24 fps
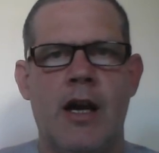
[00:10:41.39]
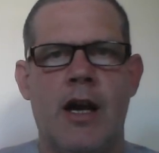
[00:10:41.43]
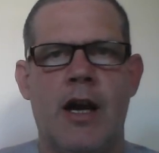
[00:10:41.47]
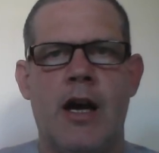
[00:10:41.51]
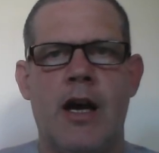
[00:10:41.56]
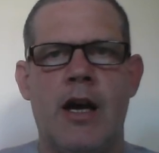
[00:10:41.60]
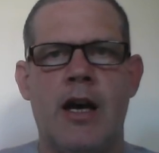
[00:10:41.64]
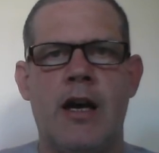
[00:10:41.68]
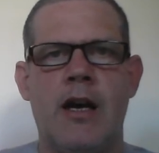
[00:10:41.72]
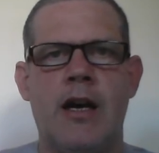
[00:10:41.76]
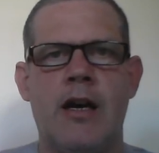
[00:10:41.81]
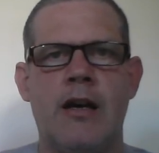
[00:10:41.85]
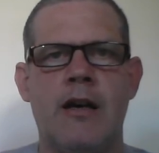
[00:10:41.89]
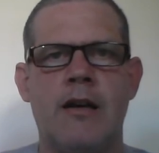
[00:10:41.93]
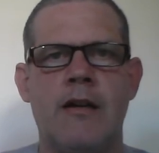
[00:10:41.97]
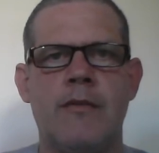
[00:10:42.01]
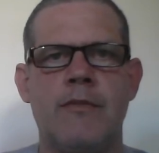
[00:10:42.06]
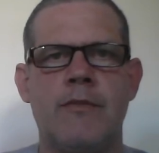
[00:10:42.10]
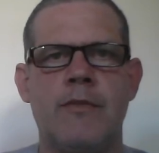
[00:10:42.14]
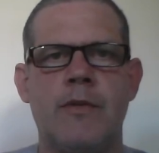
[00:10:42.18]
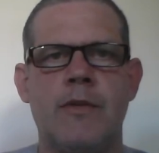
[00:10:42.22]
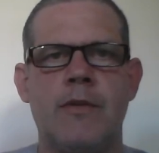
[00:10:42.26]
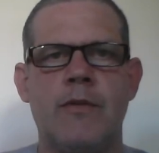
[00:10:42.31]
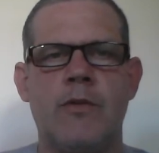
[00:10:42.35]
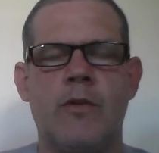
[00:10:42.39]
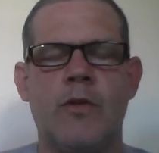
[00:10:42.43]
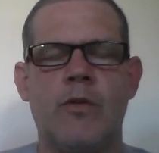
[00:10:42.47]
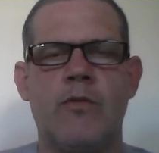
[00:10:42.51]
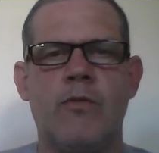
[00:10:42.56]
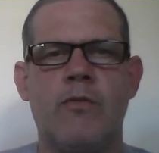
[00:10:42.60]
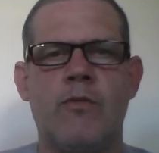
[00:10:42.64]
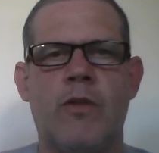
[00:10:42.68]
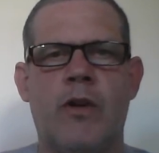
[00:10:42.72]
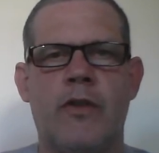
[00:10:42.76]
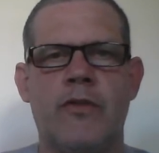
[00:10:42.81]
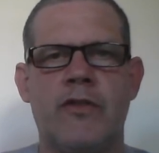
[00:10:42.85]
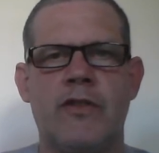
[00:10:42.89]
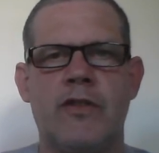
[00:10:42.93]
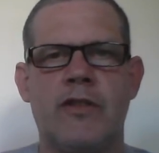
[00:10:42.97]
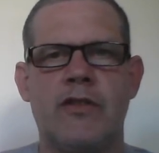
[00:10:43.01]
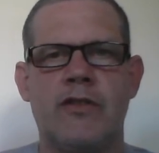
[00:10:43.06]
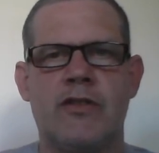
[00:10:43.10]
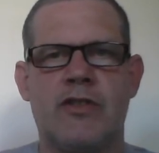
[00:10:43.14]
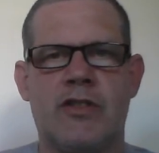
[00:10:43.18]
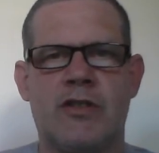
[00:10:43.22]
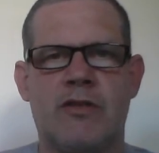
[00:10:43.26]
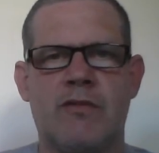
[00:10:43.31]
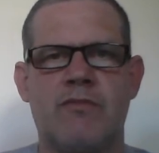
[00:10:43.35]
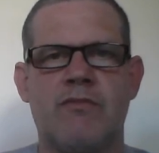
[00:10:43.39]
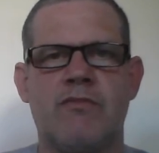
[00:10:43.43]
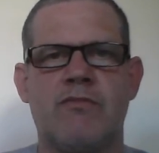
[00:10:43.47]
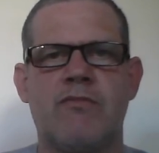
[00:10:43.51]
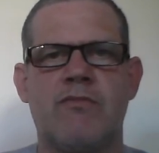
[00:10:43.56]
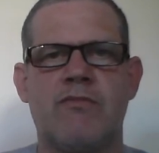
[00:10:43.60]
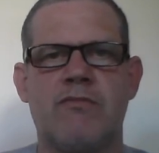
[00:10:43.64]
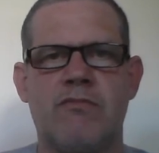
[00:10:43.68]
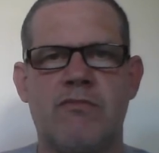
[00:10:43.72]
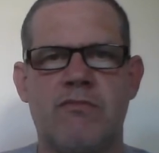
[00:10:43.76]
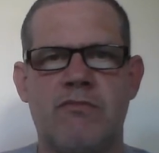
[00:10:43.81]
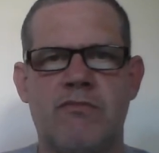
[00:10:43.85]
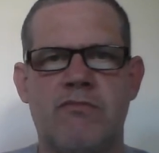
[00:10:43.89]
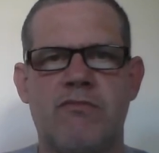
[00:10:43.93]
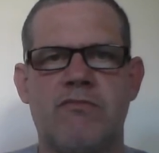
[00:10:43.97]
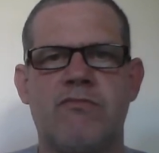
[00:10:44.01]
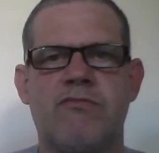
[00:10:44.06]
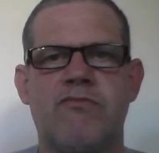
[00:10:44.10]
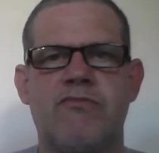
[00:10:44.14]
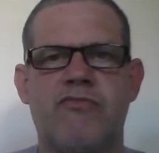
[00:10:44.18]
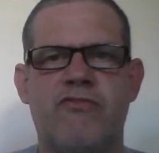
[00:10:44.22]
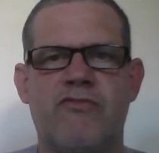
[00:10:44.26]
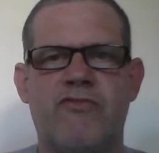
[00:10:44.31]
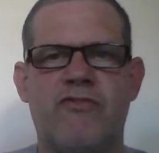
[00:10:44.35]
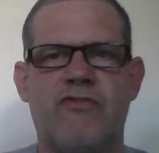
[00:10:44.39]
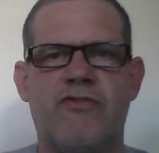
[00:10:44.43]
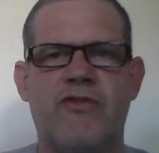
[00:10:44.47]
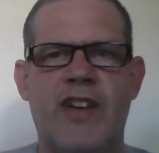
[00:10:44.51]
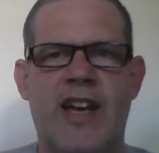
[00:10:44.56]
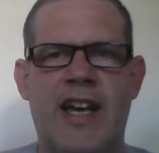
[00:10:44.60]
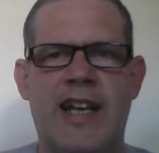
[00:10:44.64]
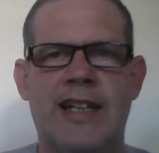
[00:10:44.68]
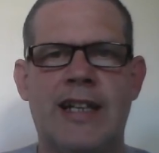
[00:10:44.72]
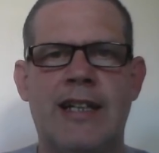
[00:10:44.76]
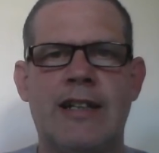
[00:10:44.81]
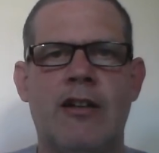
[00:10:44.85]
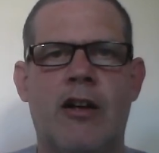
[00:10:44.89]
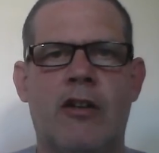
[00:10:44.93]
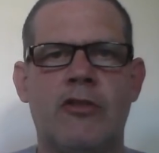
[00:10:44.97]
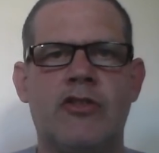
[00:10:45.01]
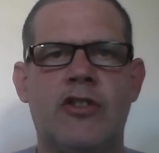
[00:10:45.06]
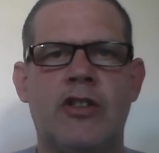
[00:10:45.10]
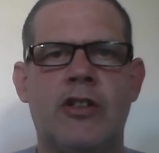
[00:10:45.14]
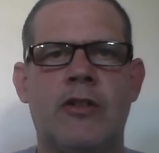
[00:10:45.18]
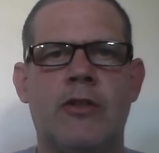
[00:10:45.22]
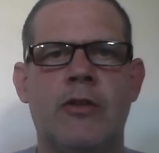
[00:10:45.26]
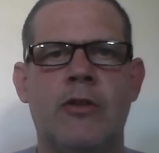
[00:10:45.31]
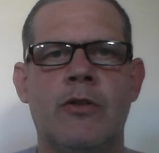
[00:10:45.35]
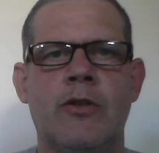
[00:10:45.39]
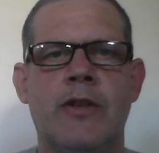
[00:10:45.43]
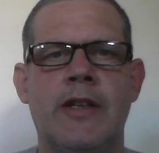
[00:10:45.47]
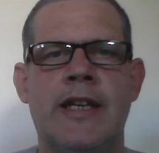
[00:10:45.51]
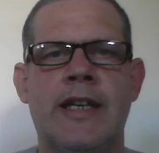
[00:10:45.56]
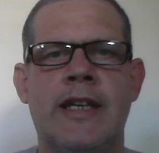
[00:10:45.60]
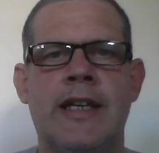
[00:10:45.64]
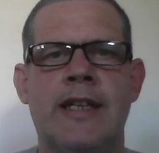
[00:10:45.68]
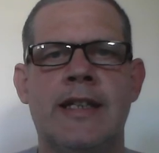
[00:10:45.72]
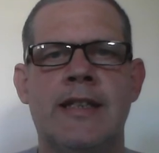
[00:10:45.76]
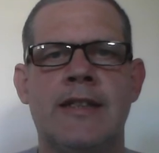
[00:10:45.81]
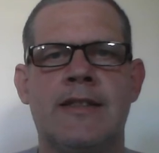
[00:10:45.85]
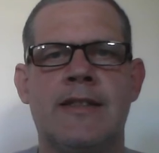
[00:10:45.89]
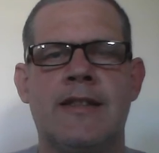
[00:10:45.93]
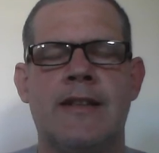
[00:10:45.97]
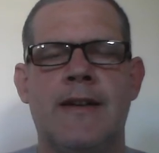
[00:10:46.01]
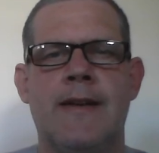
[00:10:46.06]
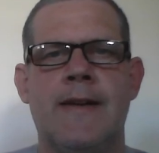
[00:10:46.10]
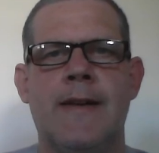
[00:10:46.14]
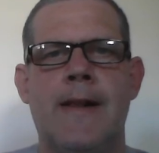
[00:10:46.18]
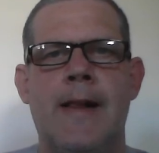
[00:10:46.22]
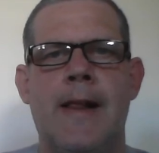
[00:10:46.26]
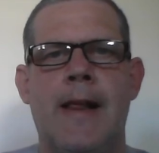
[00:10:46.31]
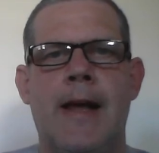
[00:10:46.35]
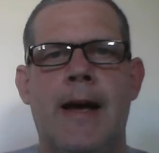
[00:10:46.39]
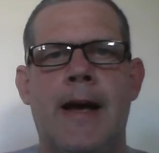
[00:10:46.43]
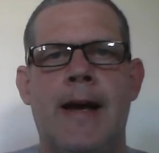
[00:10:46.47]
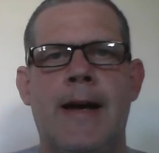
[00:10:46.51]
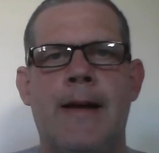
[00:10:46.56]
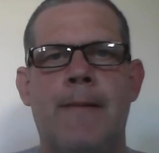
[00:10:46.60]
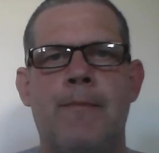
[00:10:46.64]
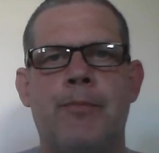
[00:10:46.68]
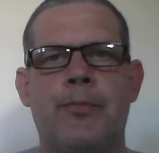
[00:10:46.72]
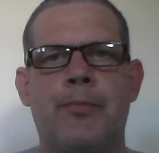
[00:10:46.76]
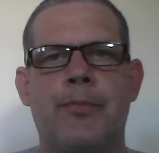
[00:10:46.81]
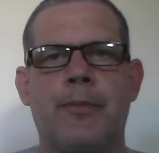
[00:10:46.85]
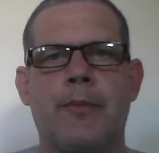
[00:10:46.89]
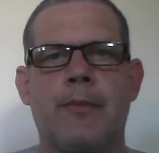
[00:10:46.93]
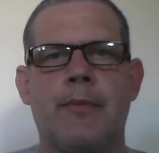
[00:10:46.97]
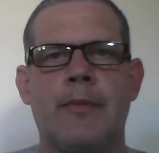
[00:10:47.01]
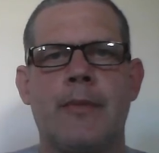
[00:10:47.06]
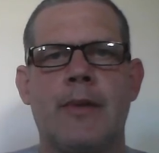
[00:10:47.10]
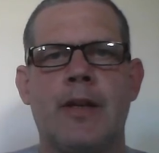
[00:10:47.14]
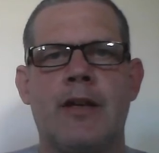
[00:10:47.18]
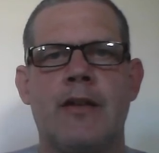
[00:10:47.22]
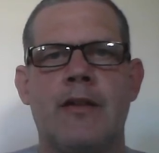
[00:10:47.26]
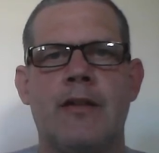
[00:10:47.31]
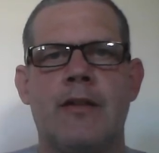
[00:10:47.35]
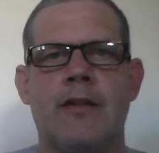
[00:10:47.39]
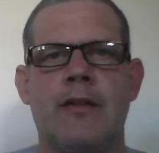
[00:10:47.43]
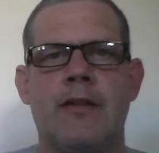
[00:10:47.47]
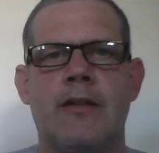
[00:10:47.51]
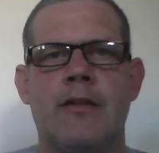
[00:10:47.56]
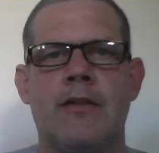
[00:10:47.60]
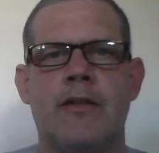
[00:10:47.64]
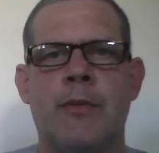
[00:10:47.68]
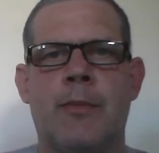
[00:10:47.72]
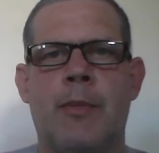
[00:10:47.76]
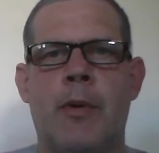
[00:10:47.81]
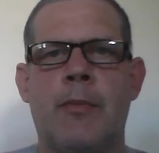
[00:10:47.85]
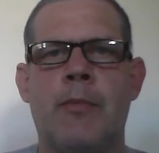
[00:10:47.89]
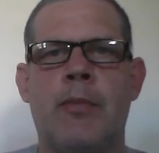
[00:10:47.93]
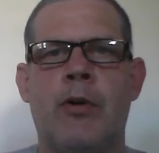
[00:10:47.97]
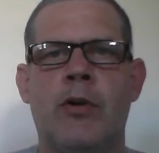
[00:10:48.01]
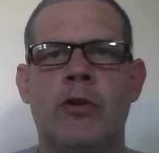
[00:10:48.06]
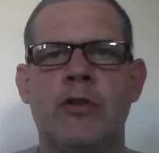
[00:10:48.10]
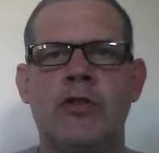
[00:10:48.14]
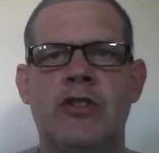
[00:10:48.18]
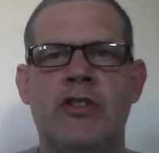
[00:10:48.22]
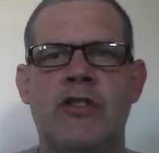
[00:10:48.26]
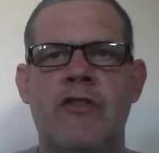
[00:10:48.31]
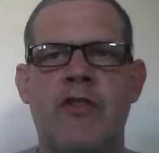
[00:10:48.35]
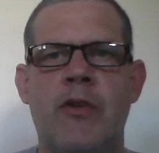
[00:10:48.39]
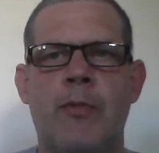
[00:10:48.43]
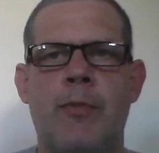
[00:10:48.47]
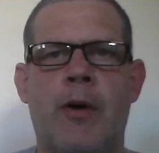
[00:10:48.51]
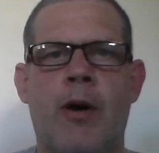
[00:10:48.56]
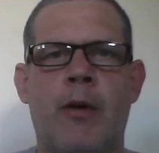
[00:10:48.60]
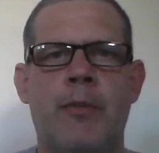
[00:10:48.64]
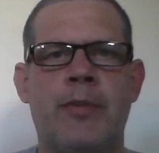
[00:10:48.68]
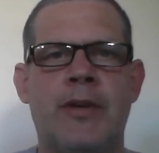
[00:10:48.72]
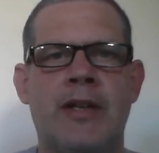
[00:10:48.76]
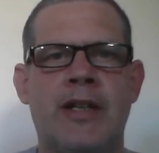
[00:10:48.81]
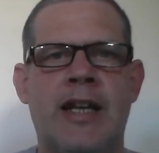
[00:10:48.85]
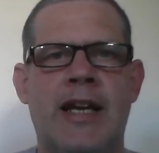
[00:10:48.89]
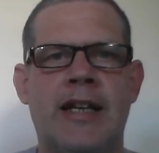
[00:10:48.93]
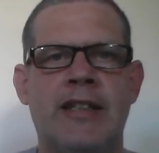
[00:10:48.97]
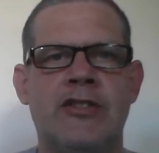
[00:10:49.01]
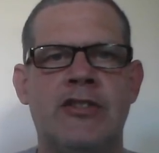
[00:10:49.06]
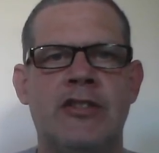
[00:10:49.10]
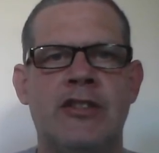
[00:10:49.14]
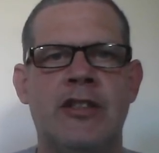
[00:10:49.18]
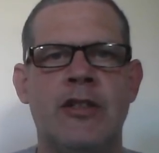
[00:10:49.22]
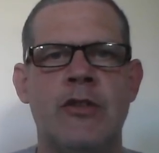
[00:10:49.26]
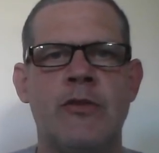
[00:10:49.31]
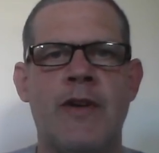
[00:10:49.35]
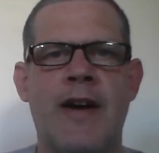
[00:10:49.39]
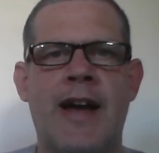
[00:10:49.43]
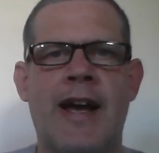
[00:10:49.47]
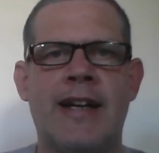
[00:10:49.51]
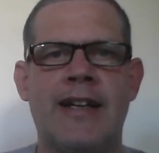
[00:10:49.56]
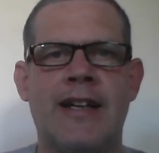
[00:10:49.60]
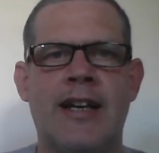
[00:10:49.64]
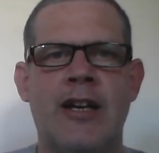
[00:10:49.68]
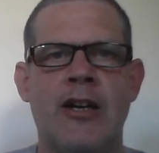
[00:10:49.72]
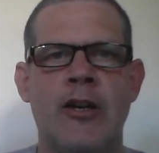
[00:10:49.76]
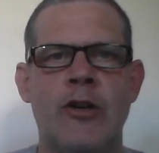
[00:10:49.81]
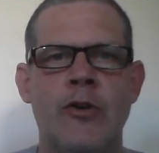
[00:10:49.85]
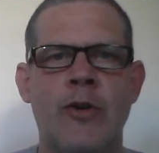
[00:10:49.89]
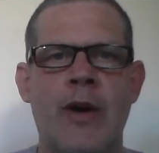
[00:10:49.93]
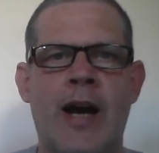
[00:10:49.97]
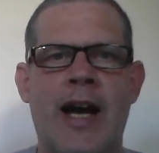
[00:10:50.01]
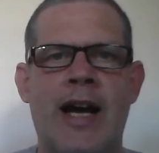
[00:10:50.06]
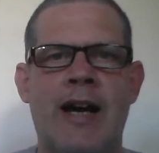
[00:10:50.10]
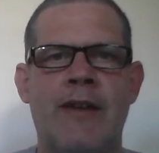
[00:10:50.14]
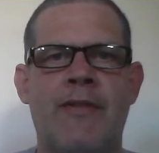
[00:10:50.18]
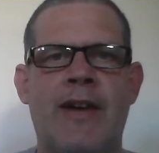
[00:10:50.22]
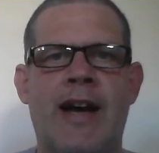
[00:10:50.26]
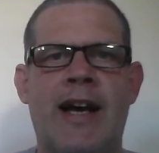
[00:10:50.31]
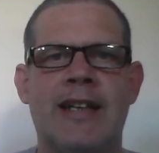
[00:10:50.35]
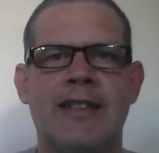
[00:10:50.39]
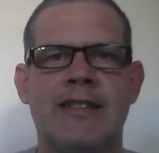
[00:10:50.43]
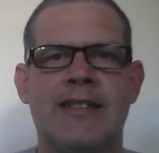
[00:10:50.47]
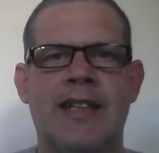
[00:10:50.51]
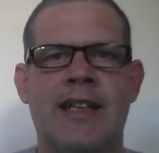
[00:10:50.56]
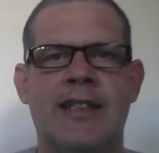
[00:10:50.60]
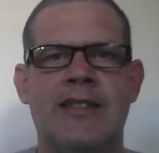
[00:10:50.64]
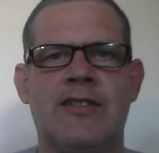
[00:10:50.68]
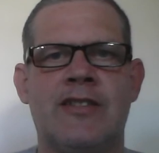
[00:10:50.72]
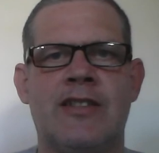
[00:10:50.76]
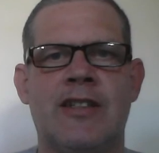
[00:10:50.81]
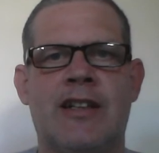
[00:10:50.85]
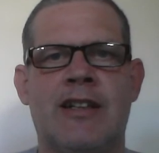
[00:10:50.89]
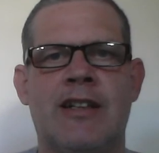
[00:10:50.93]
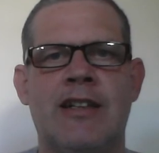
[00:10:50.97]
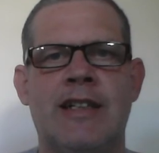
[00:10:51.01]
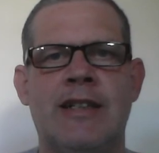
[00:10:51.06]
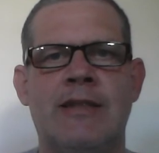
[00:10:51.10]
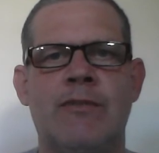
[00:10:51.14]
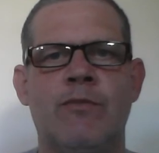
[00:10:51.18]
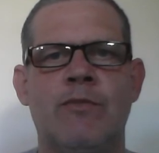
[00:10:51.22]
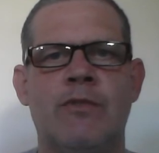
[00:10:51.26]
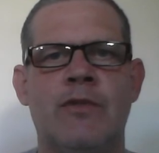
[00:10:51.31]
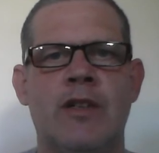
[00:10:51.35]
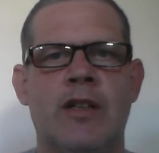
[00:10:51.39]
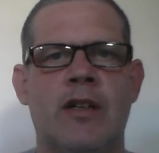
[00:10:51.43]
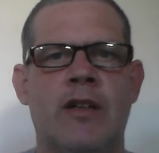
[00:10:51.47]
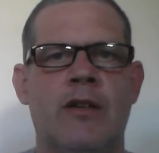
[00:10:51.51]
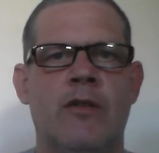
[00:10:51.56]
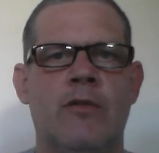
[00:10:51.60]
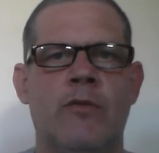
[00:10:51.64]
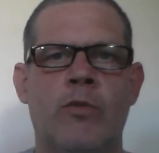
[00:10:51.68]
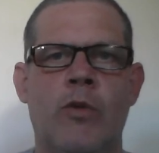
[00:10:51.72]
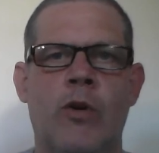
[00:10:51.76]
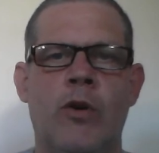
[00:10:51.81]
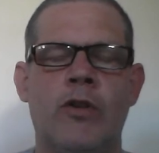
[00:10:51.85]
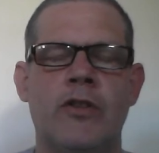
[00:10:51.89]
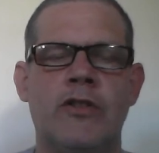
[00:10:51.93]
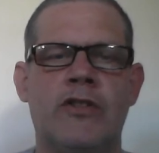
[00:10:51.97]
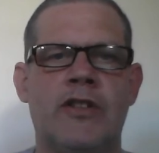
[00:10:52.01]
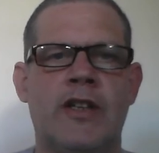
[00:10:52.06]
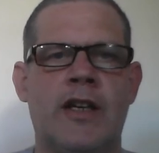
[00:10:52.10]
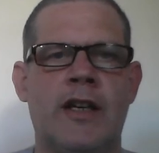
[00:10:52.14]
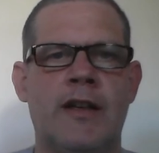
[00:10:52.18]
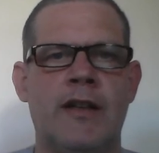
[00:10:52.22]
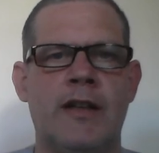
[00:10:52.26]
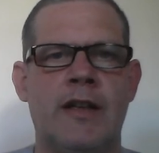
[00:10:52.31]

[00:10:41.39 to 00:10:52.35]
One that's fairly logical is the proportion of the population who have access to clean water.